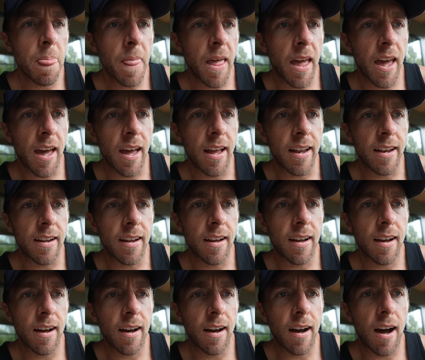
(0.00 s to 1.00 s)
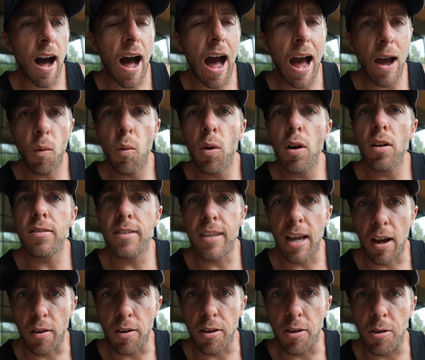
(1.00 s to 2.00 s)
and I will
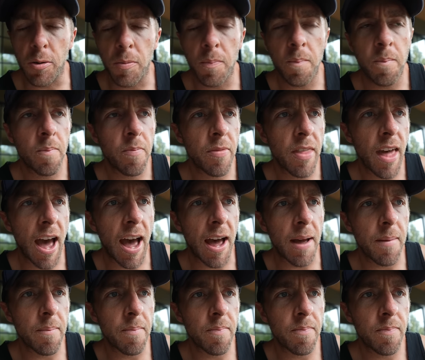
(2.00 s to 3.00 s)
tell you that